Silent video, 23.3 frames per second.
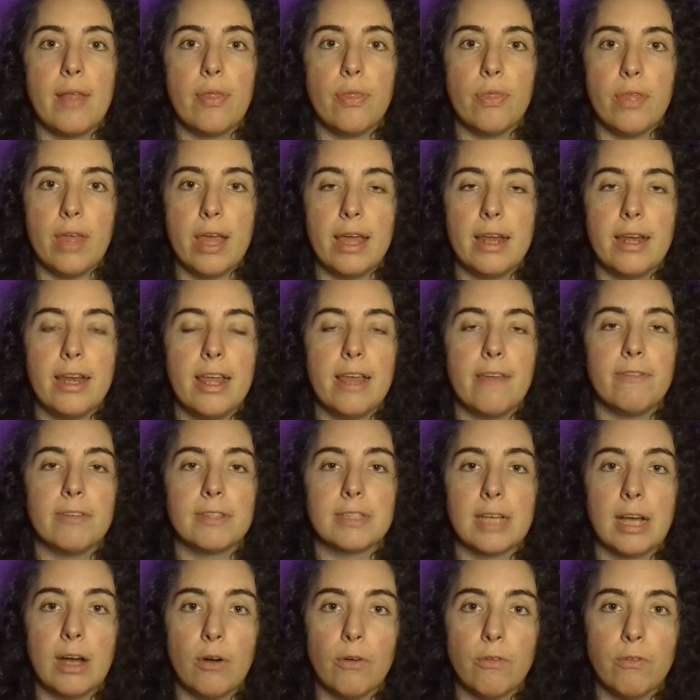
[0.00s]
And then, if
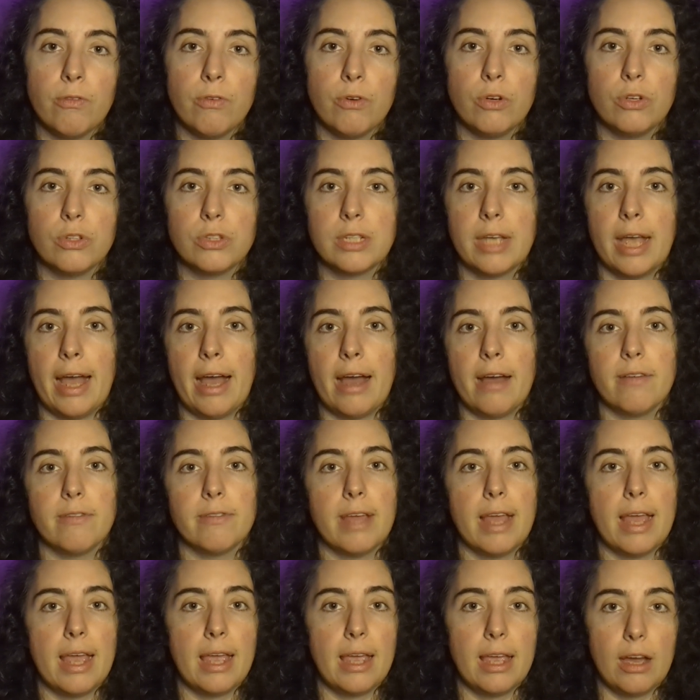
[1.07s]
it's helpful to
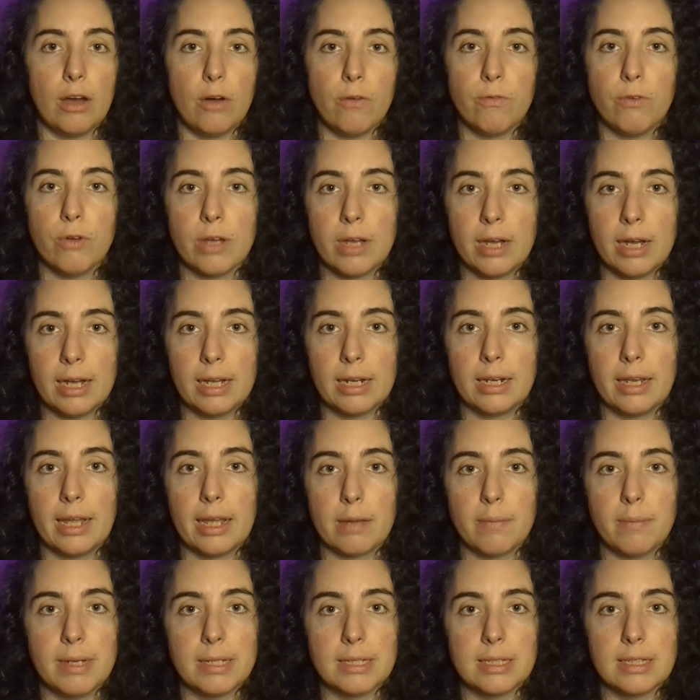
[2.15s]
have a helpful guide
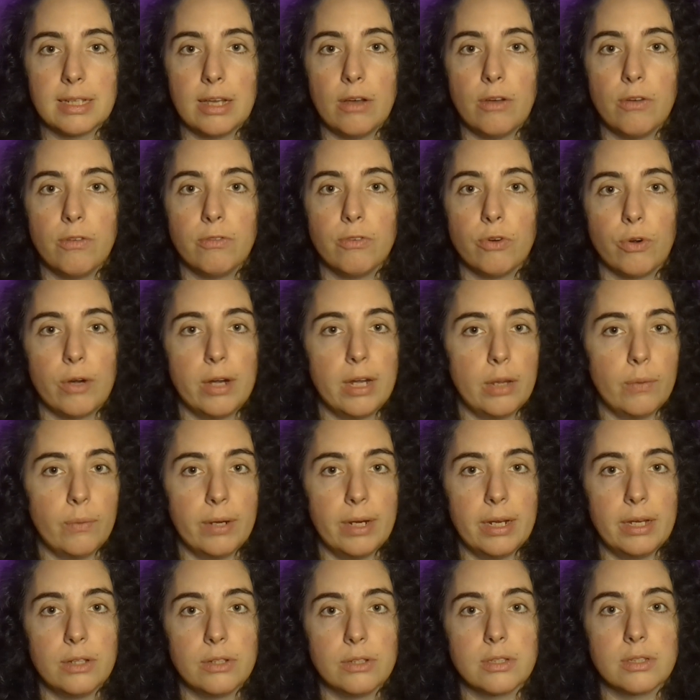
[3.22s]
like myself or
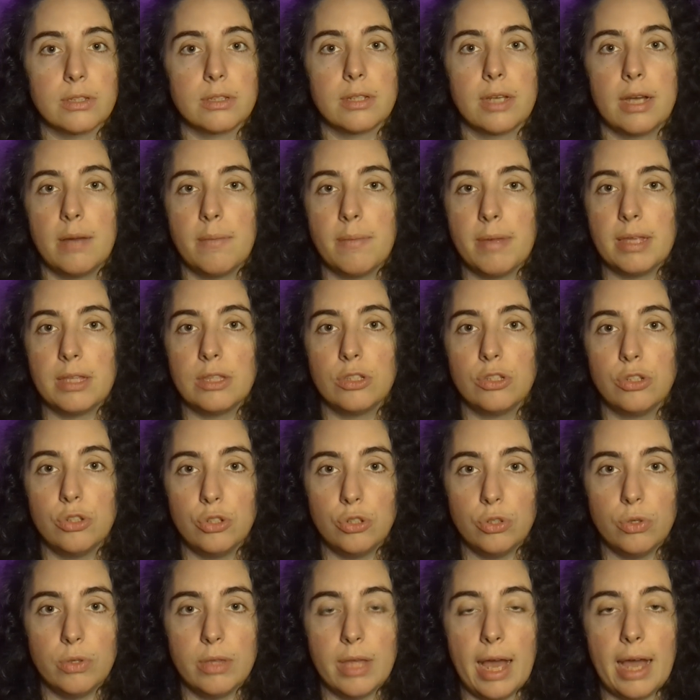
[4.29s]
anyone else come in to
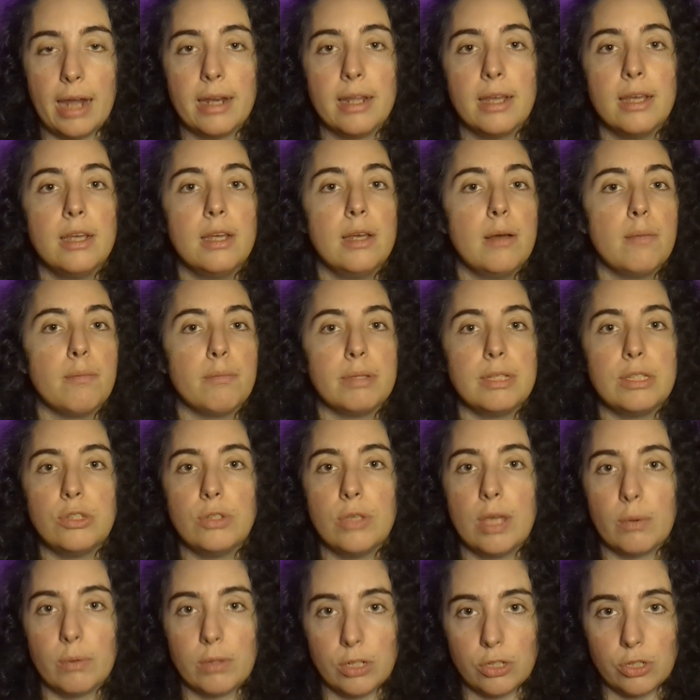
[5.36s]
do that, please
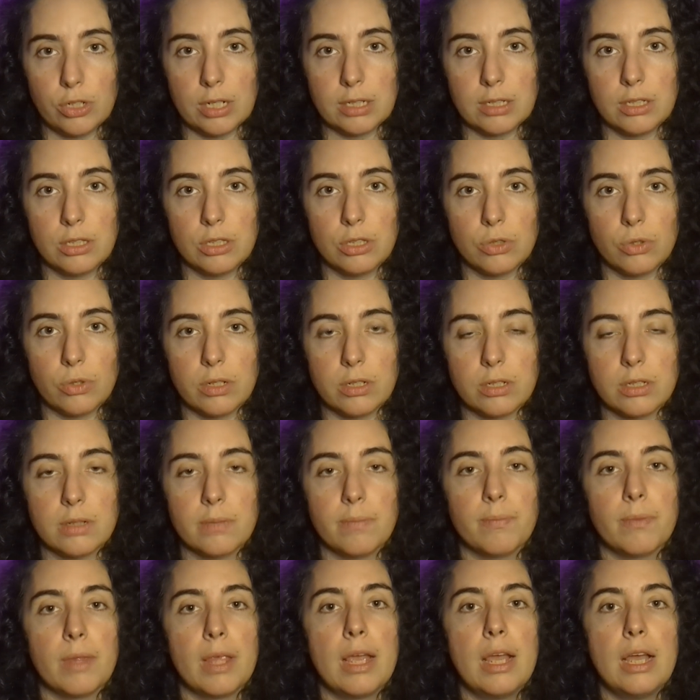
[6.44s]
do that with a trusted source.
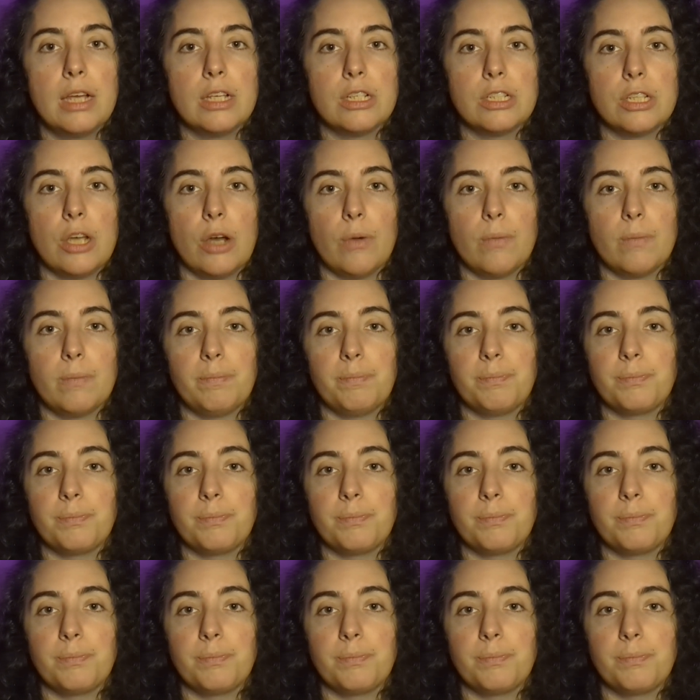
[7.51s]
So,